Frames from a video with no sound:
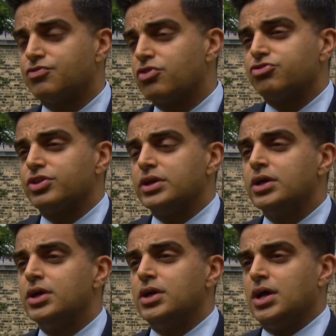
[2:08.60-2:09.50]
Firstly,
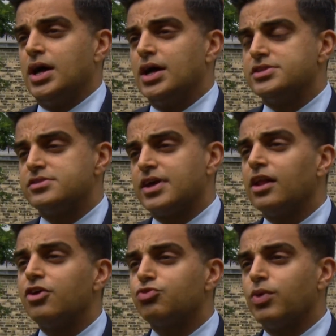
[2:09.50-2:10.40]
uh, to
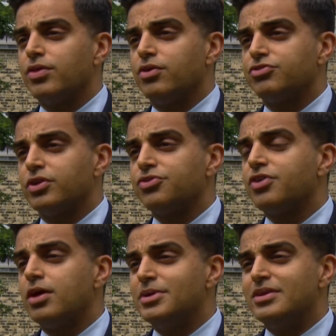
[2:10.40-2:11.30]
tell us whether
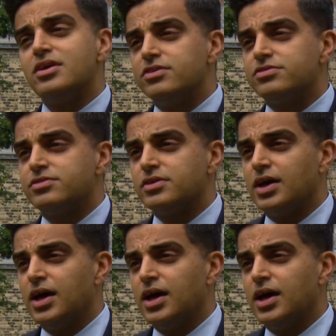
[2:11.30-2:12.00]
psilocybin is uh,